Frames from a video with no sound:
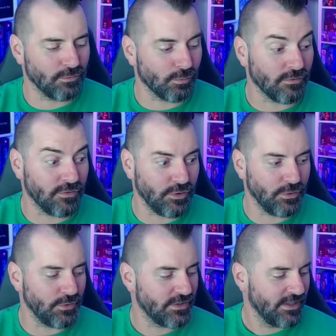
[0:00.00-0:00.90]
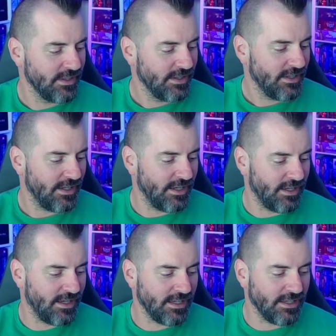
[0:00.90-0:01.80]
reviews.
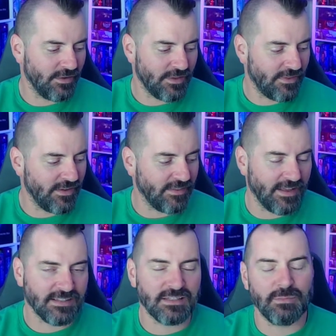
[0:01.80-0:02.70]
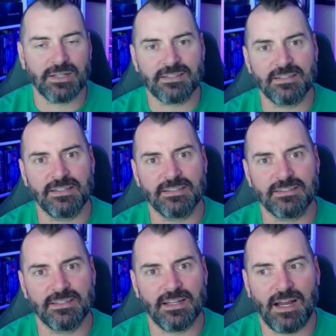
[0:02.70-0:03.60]
I think that's the biggest thing, is
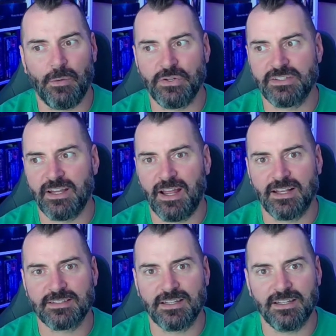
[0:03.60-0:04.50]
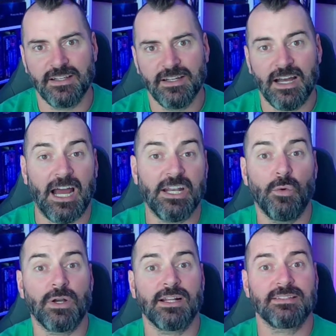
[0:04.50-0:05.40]
that I would just ask. I know
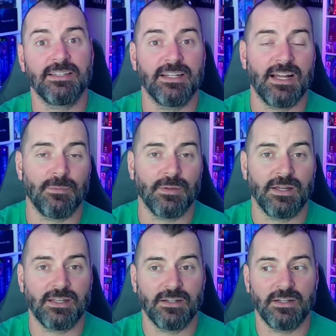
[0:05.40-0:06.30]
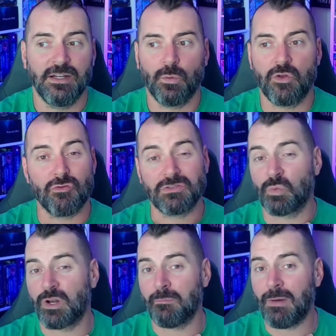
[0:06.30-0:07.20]
when I see it, I'm like, whether it's
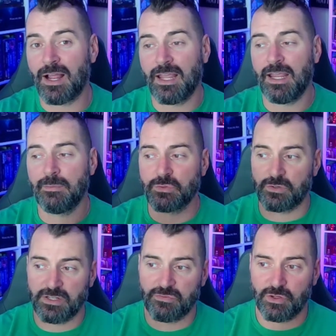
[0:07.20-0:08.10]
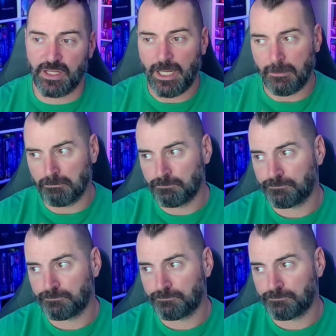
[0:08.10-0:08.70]
one of my games or a different game,